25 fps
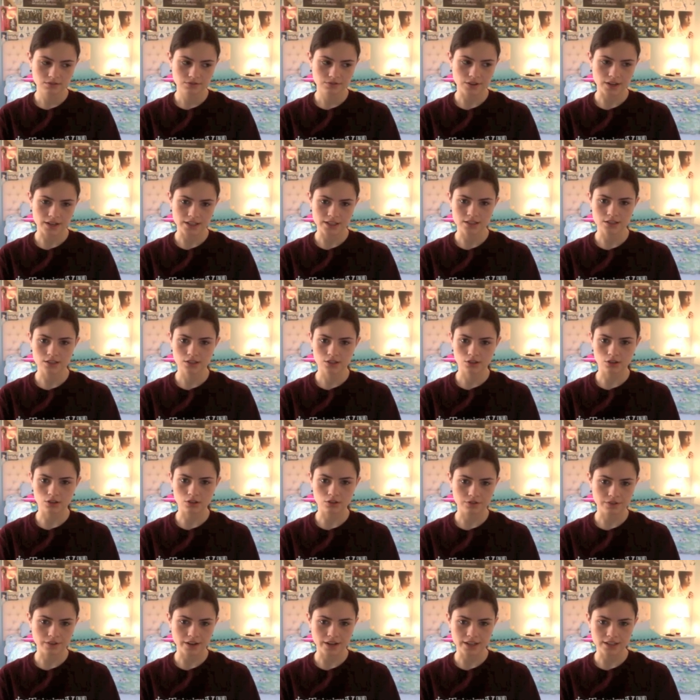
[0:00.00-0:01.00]
friend's
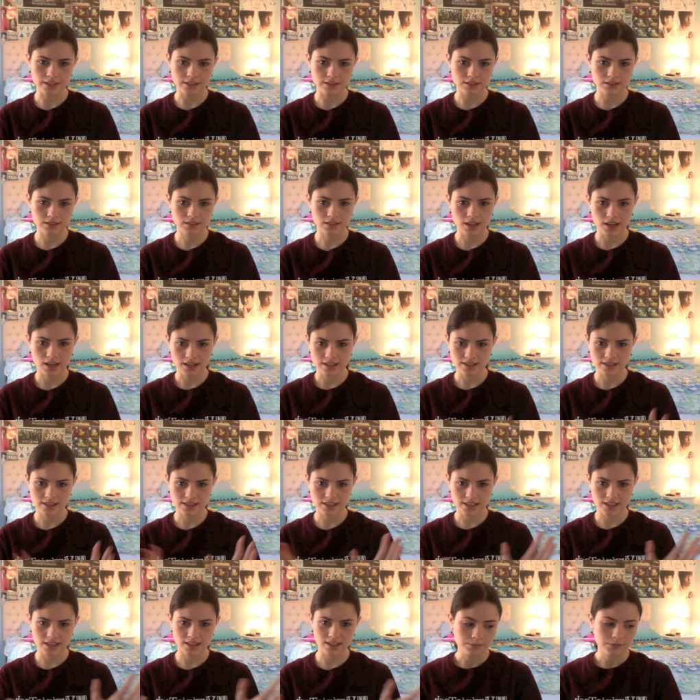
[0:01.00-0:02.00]
girlfriend kind of
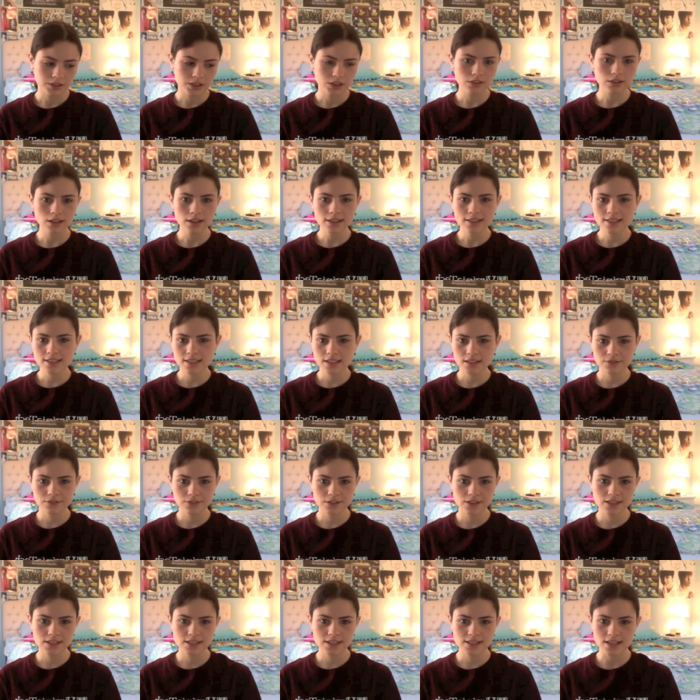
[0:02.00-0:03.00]
thing. There's lots of
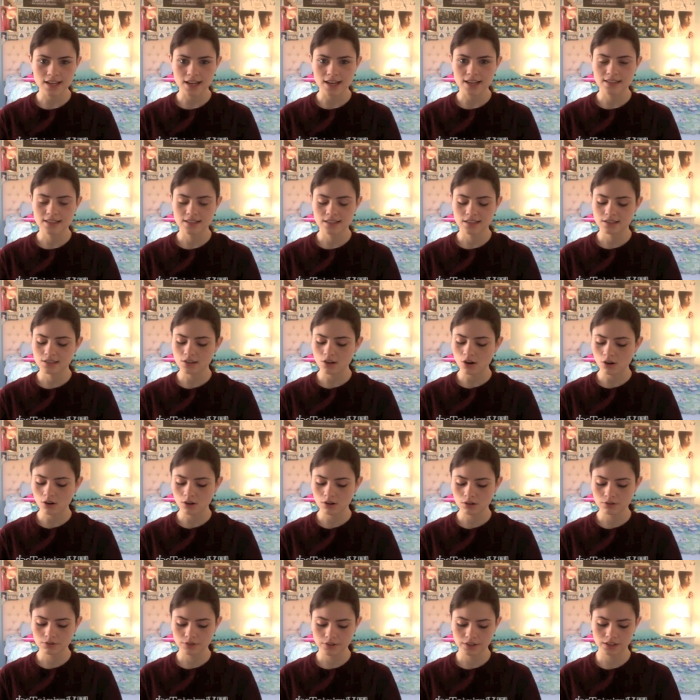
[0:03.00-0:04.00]
different sets. It's
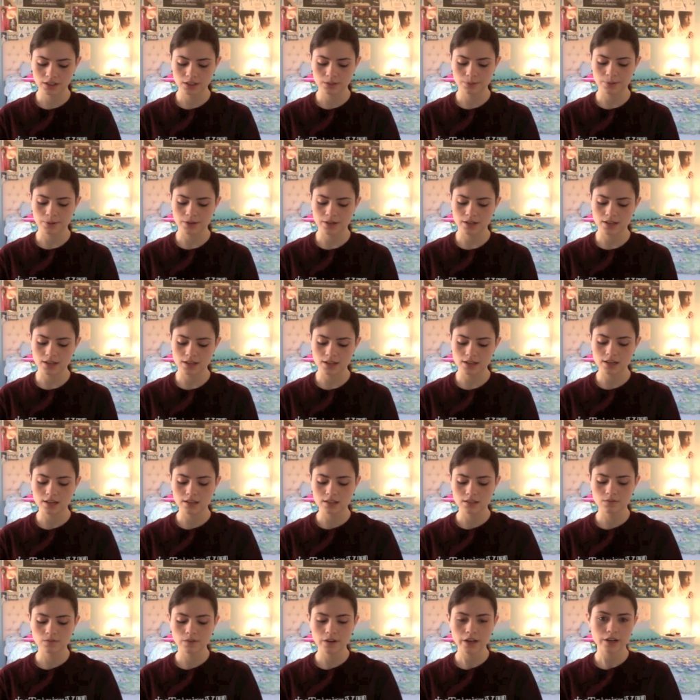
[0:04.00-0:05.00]
all really pretty.
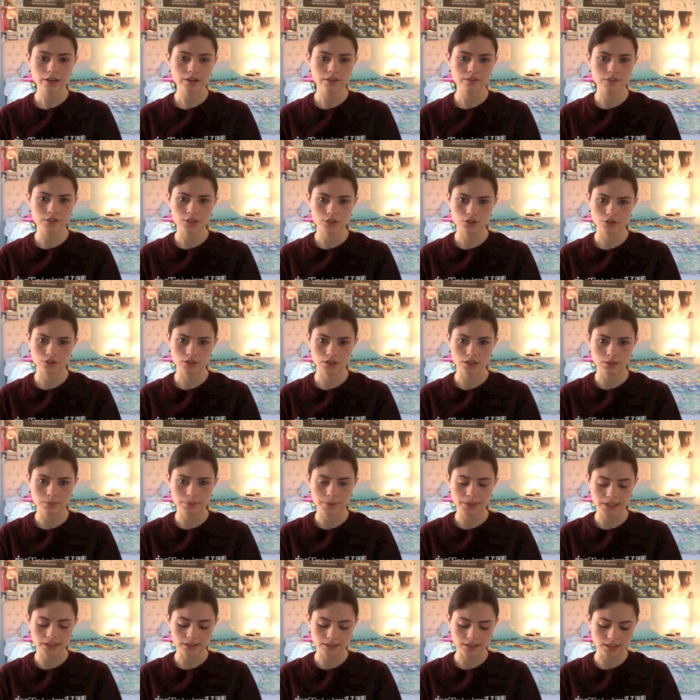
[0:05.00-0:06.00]
It's very visually
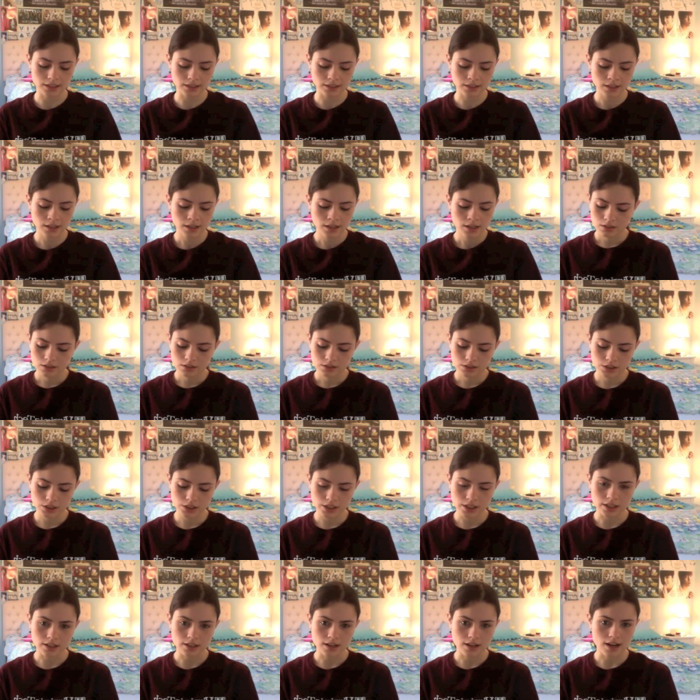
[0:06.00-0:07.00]
appealing. So
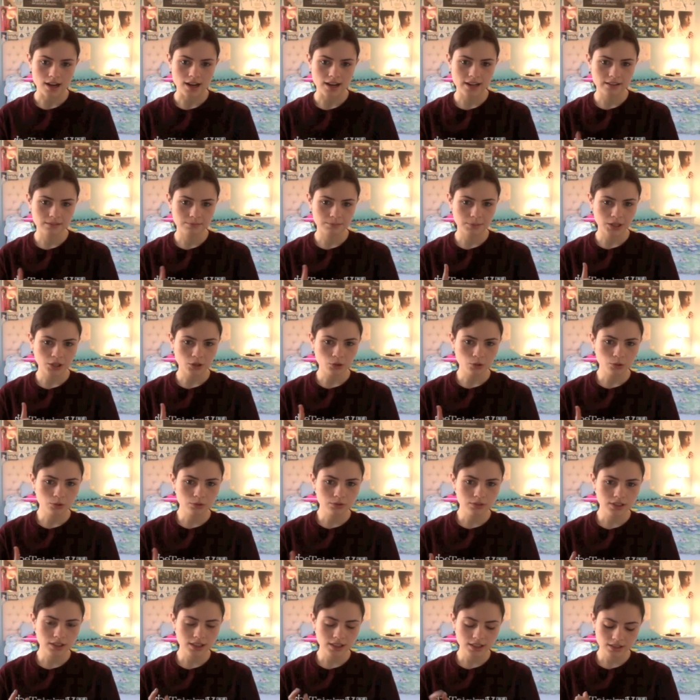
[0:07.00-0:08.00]
yeah, I, my
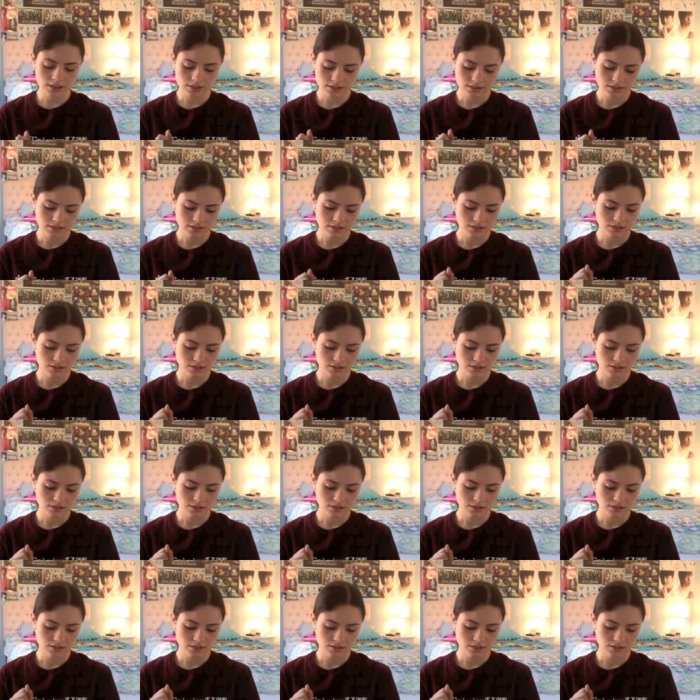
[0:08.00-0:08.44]
only,